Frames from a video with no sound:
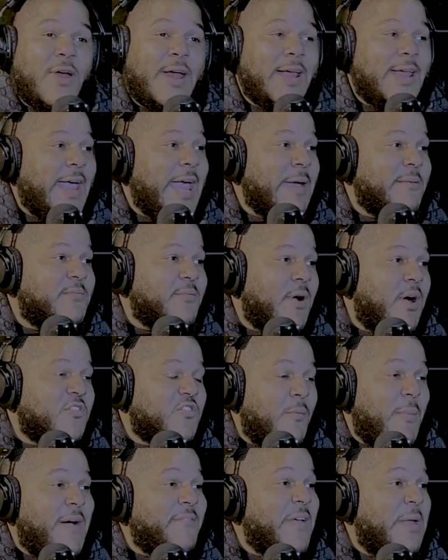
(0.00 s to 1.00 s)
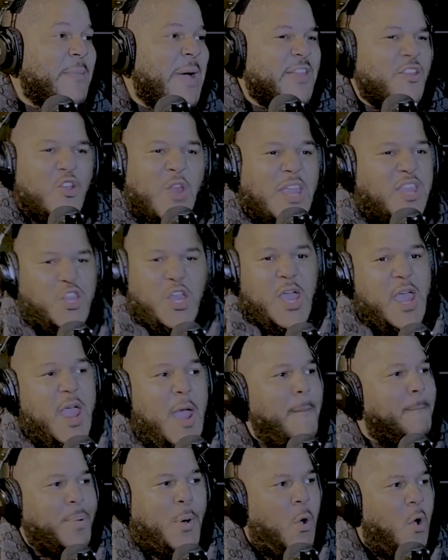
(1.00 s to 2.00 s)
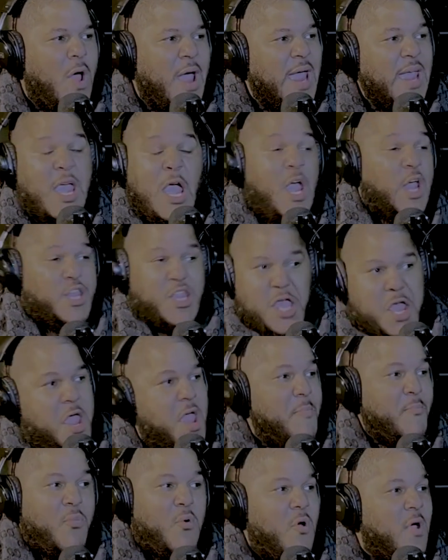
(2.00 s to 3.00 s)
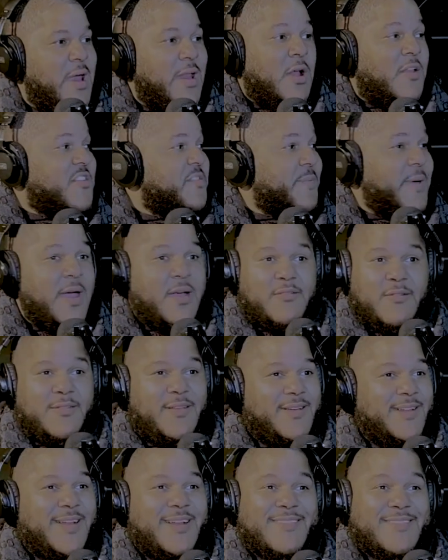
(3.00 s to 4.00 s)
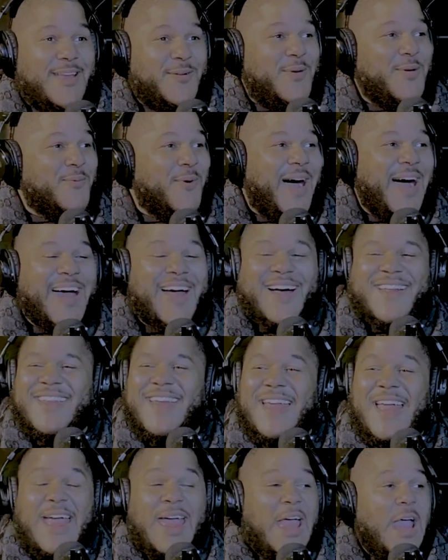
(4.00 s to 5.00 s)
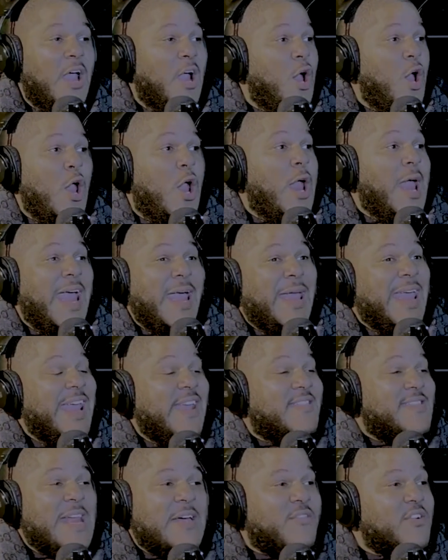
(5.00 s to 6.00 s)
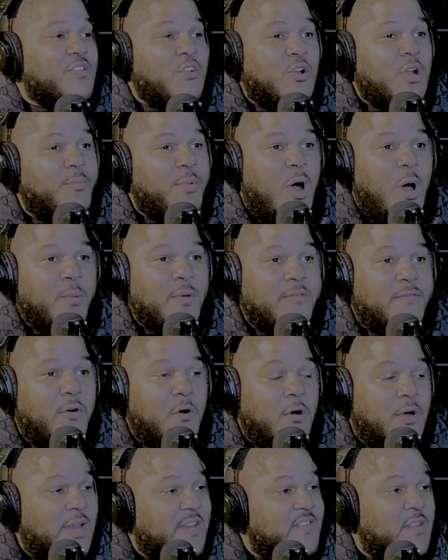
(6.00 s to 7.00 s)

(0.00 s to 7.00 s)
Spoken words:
at games, bro. So my family out there like, yeah, boy. And all these parents are looking at us like we wild. He's never thrown a ball before, and he's the